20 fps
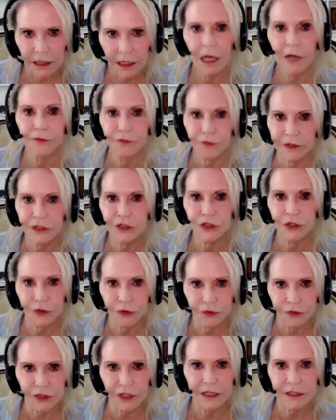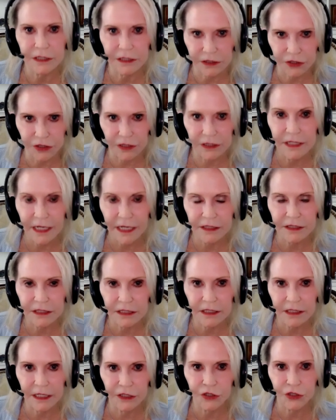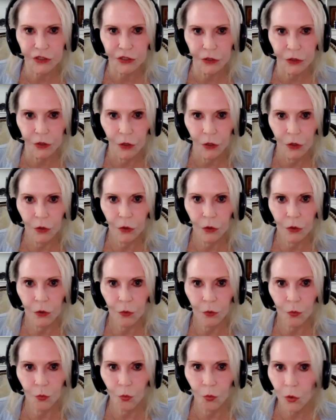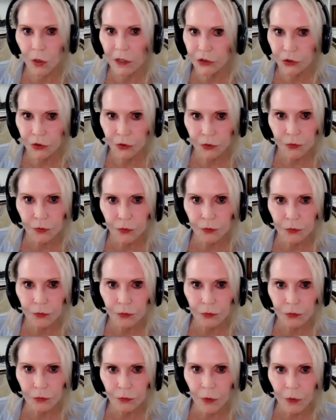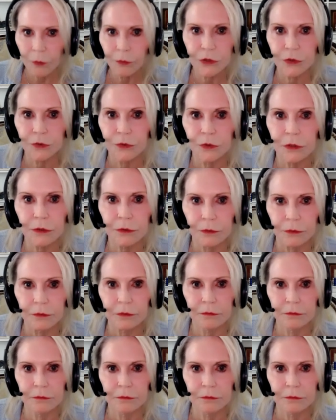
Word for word: of reaching your just destination, would you, what would you do?